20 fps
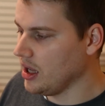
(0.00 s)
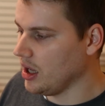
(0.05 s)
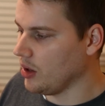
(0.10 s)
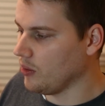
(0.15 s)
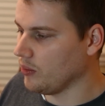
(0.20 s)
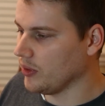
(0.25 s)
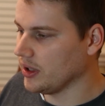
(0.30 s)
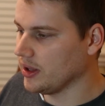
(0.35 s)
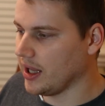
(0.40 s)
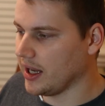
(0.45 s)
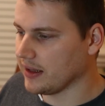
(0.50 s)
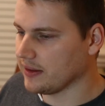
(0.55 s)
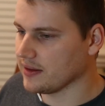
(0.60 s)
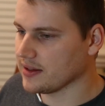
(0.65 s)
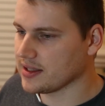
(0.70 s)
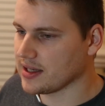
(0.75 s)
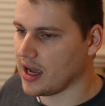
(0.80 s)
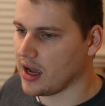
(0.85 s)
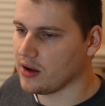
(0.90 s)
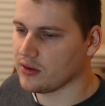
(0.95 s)
And we liked
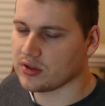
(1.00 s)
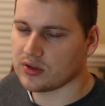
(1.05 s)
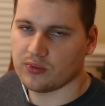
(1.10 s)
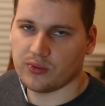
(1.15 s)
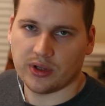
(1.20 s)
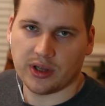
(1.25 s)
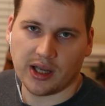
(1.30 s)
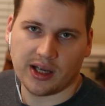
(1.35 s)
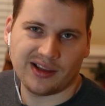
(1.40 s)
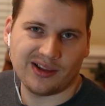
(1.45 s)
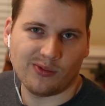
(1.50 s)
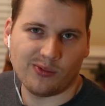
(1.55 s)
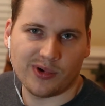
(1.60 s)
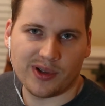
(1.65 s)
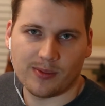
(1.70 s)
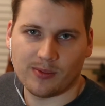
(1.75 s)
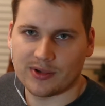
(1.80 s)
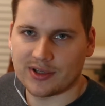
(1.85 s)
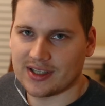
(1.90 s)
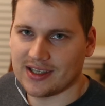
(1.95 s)
this house, we liked the
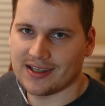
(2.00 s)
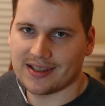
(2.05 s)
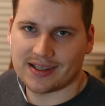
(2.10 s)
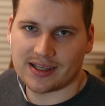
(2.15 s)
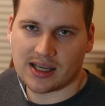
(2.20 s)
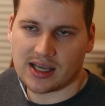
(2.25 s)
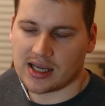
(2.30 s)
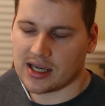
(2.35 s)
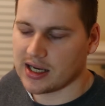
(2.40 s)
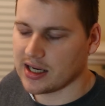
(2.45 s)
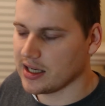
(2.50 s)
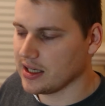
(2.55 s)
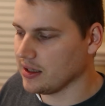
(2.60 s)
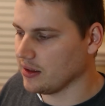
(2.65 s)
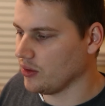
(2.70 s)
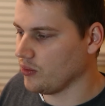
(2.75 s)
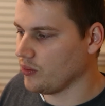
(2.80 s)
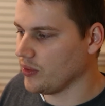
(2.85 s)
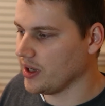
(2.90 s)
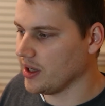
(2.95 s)
way it was designed
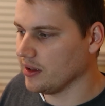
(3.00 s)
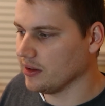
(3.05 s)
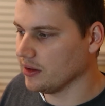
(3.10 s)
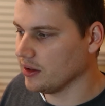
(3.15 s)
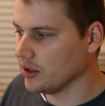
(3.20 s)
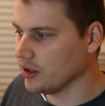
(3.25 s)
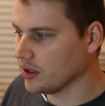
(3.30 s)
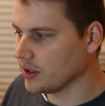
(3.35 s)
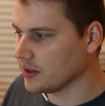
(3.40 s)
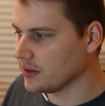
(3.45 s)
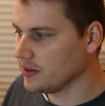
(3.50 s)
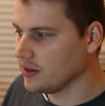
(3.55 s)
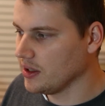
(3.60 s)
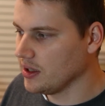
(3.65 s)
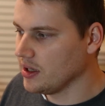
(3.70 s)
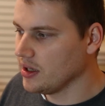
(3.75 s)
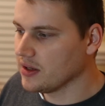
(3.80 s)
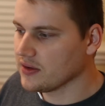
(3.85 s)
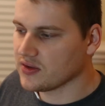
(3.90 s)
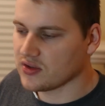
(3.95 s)
and the way it looked.
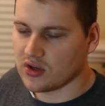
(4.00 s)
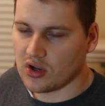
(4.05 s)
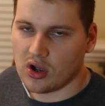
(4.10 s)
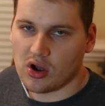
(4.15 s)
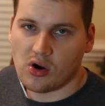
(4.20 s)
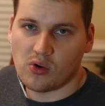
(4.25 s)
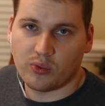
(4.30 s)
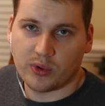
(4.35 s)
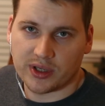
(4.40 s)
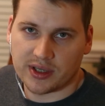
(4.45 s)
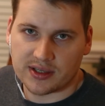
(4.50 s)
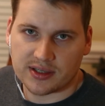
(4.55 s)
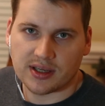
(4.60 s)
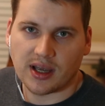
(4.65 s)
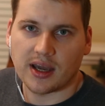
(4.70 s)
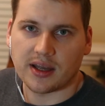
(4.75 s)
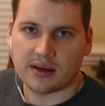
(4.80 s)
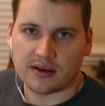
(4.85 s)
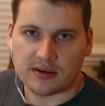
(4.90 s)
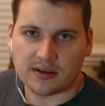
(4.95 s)
So we
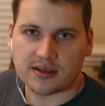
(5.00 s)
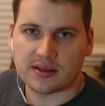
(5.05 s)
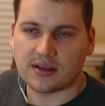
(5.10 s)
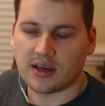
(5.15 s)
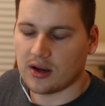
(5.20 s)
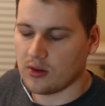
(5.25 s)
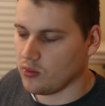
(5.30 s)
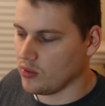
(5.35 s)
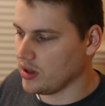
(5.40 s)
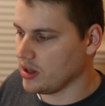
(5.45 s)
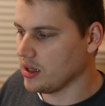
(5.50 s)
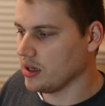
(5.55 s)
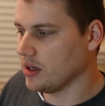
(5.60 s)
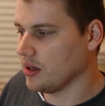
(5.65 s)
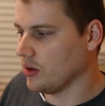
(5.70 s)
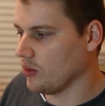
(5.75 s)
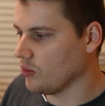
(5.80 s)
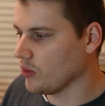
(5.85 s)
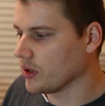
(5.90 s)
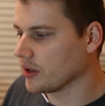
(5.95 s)
decided to stick with it,
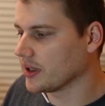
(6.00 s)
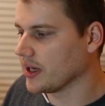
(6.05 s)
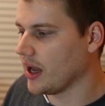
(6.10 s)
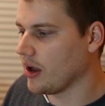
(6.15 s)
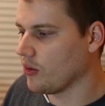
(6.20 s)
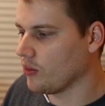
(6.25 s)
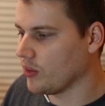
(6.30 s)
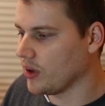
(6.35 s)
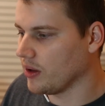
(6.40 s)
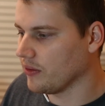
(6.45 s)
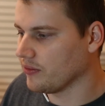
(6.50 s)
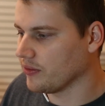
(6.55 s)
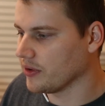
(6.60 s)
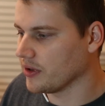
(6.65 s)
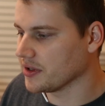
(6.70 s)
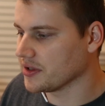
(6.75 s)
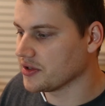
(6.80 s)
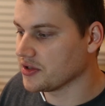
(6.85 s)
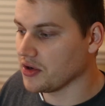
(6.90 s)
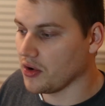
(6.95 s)
and it worked out well
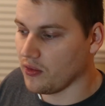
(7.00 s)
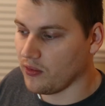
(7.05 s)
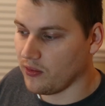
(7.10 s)
for us so